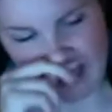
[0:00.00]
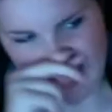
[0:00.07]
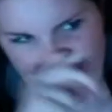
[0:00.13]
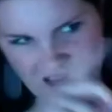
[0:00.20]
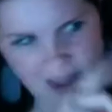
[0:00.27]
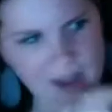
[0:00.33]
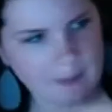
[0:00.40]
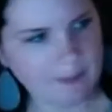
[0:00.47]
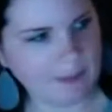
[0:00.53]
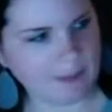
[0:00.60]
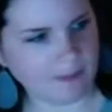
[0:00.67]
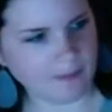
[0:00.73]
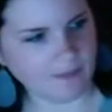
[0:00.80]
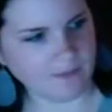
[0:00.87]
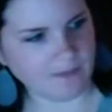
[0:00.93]

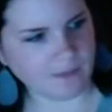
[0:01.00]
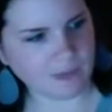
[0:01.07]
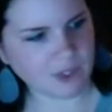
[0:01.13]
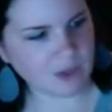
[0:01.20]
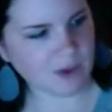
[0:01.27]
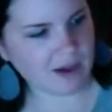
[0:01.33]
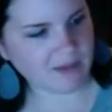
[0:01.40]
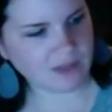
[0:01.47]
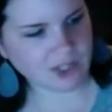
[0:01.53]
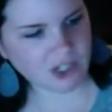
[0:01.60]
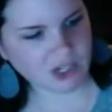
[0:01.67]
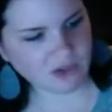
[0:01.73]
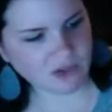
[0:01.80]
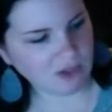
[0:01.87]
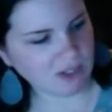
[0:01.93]
So you have the
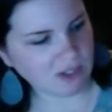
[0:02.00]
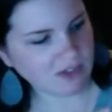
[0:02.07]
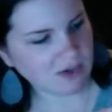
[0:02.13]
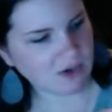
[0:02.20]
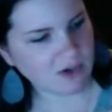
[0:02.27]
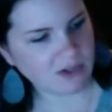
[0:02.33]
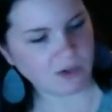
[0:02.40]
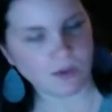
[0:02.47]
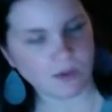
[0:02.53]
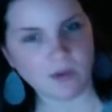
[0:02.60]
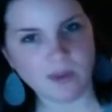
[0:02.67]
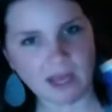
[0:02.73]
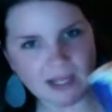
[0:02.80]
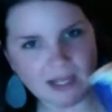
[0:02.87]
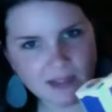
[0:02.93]
gentle cleanser. So
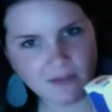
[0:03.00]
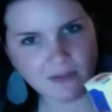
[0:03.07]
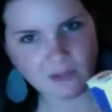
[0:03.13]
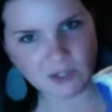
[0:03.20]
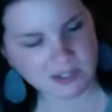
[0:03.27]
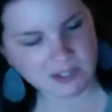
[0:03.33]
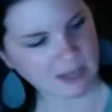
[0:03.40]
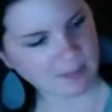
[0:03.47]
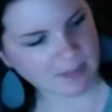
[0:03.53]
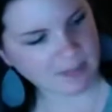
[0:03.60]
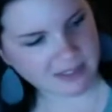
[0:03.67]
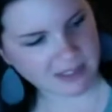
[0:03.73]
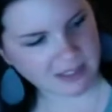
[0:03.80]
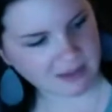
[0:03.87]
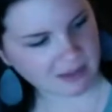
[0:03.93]
that's the first step,
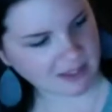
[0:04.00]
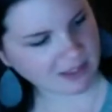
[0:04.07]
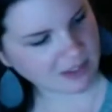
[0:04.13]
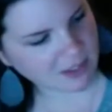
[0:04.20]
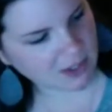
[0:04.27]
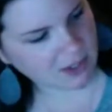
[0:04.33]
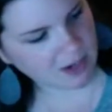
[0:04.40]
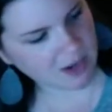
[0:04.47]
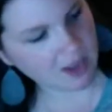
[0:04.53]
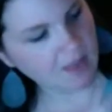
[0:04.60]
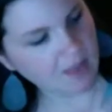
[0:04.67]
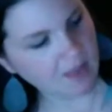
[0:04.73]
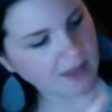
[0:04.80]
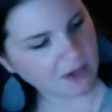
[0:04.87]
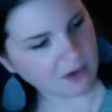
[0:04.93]
is the cleanser.
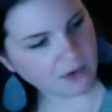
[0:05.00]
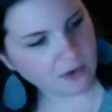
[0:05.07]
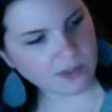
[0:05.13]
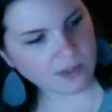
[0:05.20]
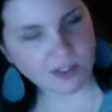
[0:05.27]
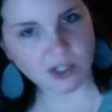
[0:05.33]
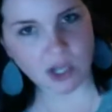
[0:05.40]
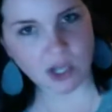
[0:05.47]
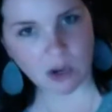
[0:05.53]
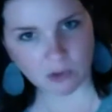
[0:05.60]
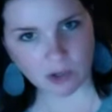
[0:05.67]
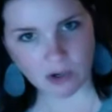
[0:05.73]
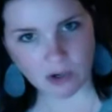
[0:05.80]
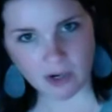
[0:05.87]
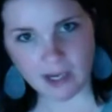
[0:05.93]
Then you use the
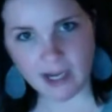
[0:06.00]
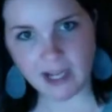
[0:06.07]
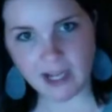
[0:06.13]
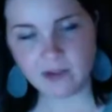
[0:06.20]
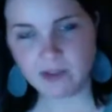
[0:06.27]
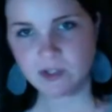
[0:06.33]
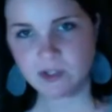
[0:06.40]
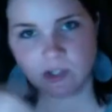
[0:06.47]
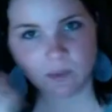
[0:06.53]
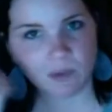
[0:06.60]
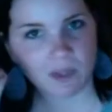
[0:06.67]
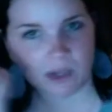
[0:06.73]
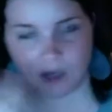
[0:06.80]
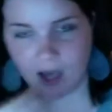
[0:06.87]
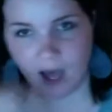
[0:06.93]
toner, and I use it just with
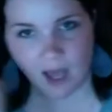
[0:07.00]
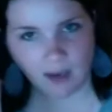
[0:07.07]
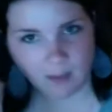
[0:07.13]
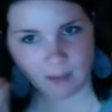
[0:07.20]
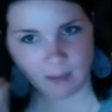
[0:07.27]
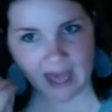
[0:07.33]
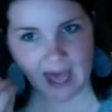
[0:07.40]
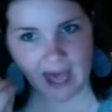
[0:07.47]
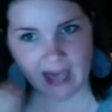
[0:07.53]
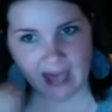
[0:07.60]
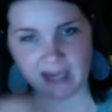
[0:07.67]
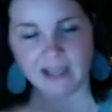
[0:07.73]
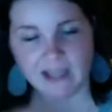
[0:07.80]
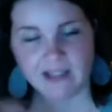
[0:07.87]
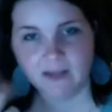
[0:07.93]
a cotton pad,
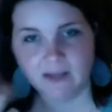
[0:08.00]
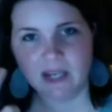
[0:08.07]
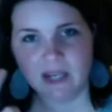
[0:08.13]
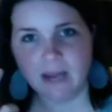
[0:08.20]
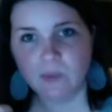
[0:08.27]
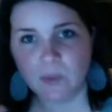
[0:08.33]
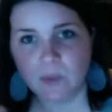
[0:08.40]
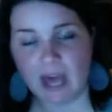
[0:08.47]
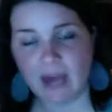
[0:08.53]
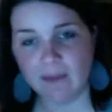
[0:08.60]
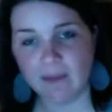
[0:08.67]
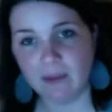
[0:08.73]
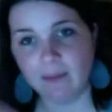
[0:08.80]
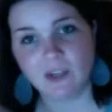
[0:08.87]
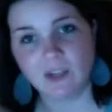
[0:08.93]
and I sometimes will add
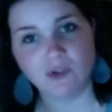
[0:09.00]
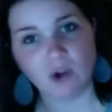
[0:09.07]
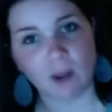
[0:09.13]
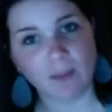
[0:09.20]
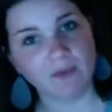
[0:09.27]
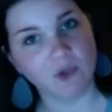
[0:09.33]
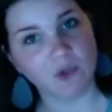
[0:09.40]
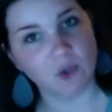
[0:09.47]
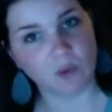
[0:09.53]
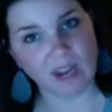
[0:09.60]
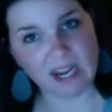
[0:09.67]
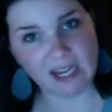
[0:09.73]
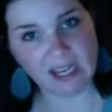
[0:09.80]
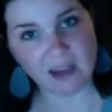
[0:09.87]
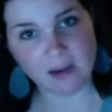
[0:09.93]
maybe a drop of
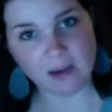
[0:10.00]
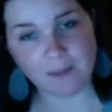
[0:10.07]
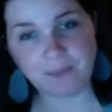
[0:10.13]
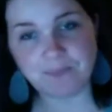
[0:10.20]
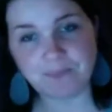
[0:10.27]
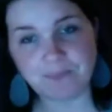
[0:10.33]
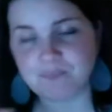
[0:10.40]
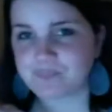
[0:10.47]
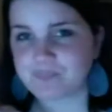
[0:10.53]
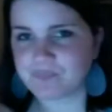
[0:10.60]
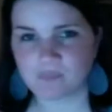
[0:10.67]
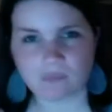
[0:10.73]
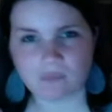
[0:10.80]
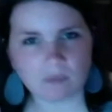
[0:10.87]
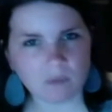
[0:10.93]
geranium,
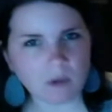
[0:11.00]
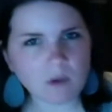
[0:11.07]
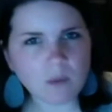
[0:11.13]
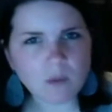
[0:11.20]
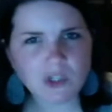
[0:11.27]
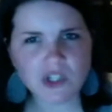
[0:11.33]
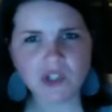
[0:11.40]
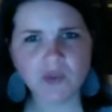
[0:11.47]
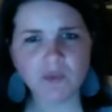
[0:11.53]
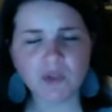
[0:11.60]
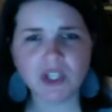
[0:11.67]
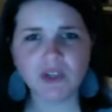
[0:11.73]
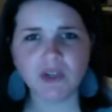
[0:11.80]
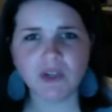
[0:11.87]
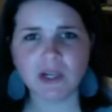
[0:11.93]
which is a
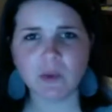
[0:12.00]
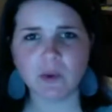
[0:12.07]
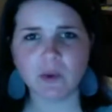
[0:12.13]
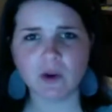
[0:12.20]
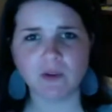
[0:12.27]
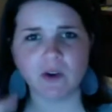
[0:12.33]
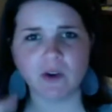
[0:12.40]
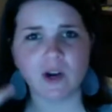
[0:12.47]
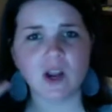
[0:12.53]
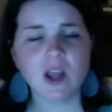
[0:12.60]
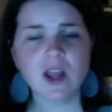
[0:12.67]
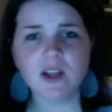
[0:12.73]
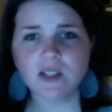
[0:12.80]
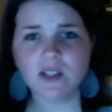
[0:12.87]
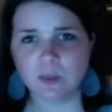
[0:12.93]
really great oil for
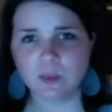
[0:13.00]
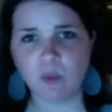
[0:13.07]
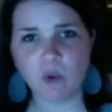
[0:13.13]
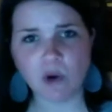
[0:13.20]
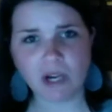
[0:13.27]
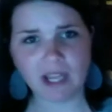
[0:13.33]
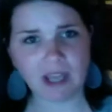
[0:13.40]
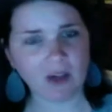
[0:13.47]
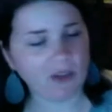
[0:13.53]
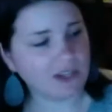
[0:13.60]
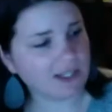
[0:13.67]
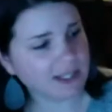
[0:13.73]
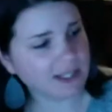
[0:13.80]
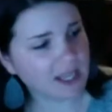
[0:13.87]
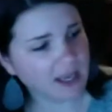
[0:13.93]
supporting healthy
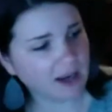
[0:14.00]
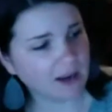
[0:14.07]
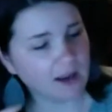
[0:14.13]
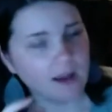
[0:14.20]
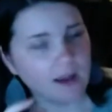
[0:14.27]
skin.